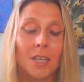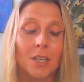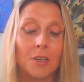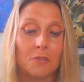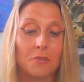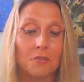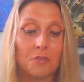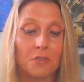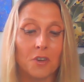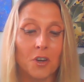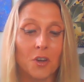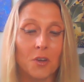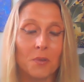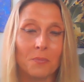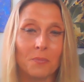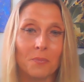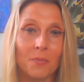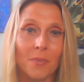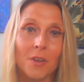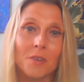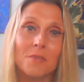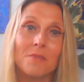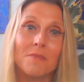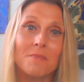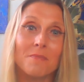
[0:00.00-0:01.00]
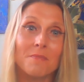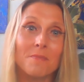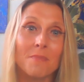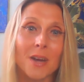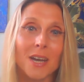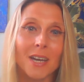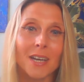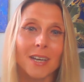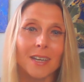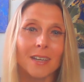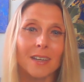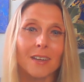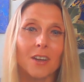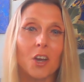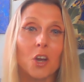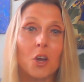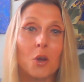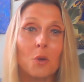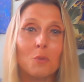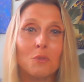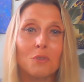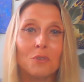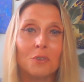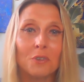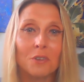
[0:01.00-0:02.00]
from my
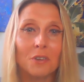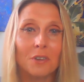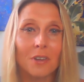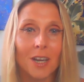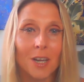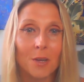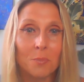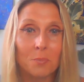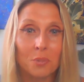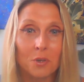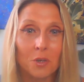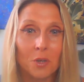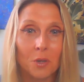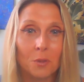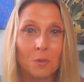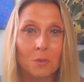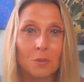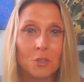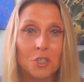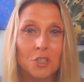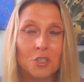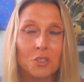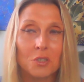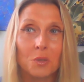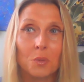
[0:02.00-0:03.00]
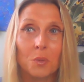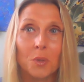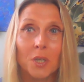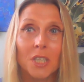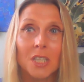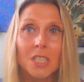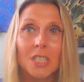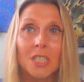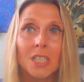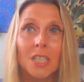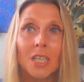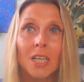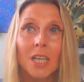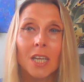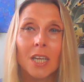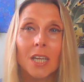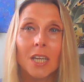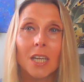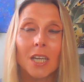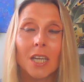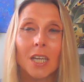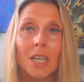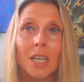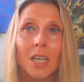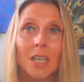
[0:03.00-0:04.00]
author approach to it,
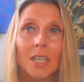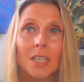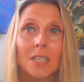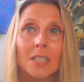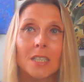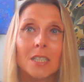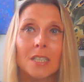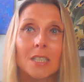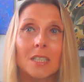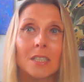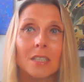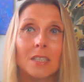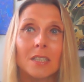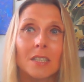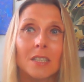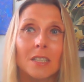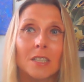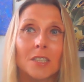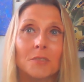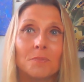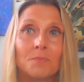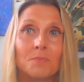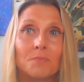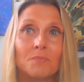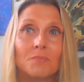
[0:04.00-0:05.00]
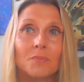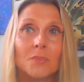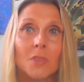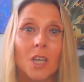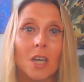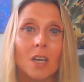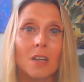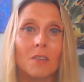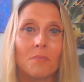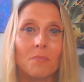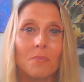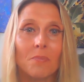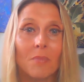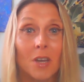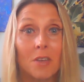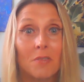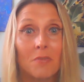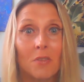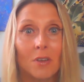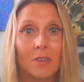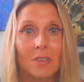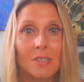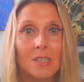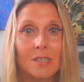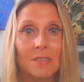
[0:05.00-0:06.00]
and yeah, my
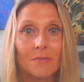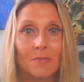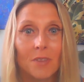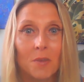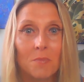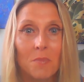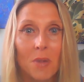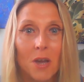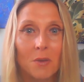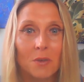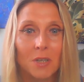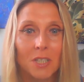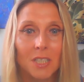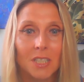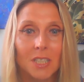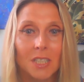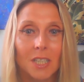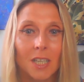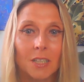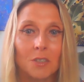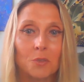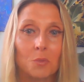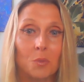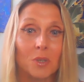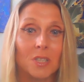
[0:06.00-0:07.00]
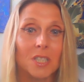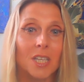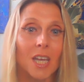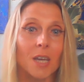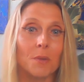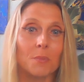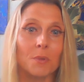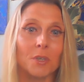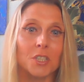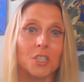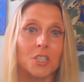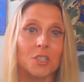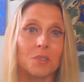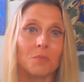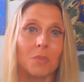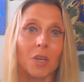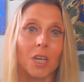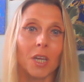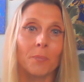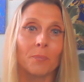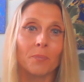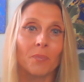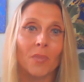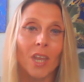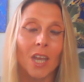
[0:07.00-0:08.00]
thoughts about it and what happened to
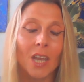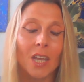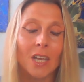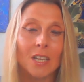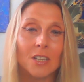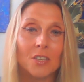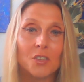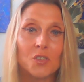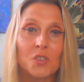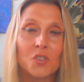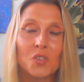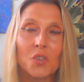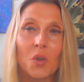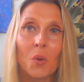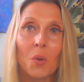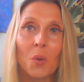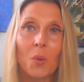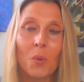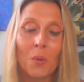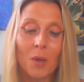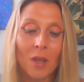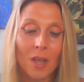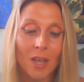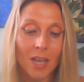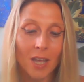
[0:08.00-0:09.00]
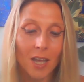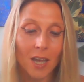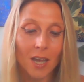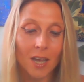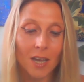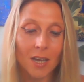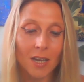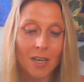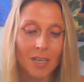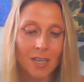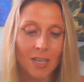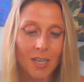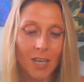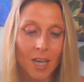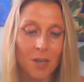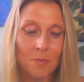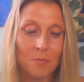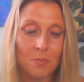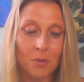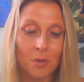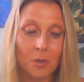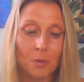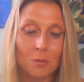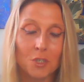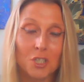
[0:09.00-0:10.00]
me. So I
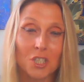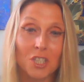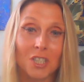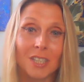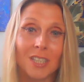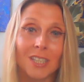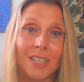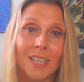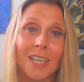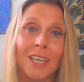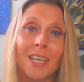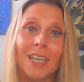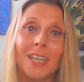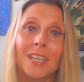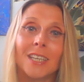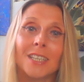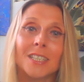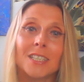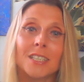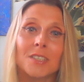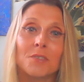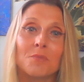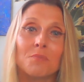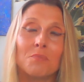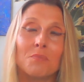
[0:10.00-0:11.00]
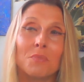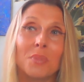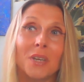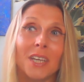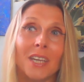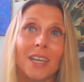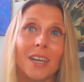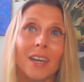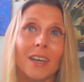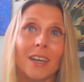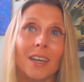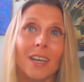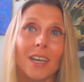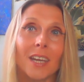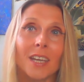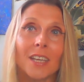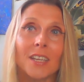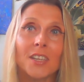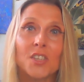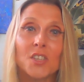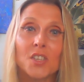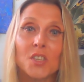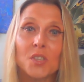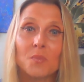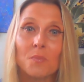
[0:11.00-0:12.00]
approach Lilith being
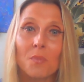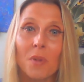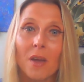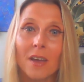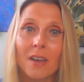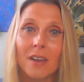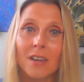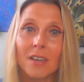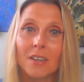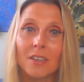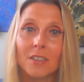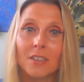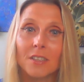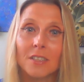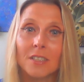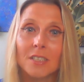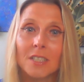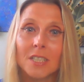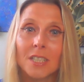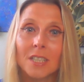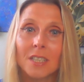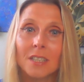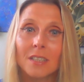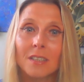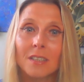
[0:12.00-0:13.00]
inspired